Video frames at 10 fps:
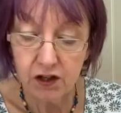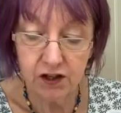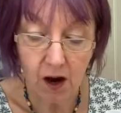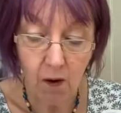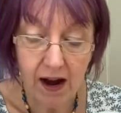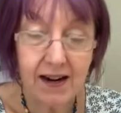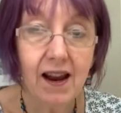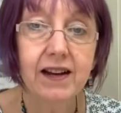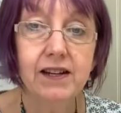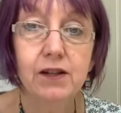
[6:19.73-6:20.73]
So I'd
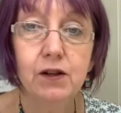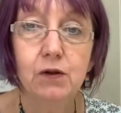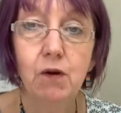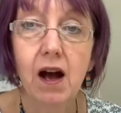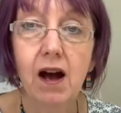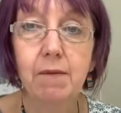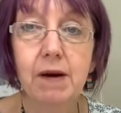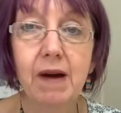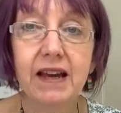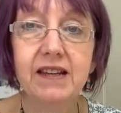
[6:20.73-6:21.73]
like to
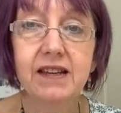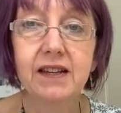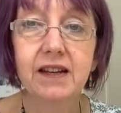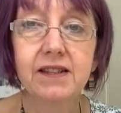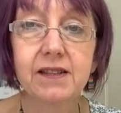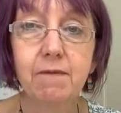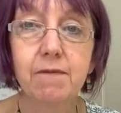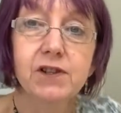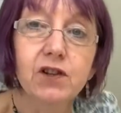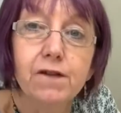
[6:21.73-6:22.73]
make
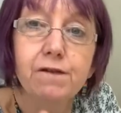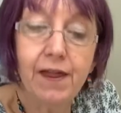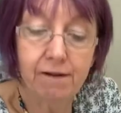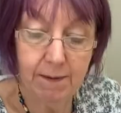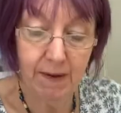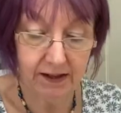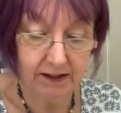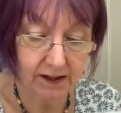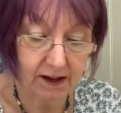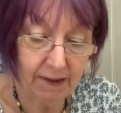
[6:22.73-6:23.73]
some sort of feathery
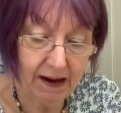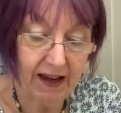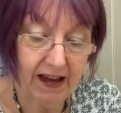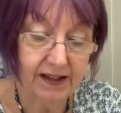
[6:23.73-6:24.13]
bits to come out here.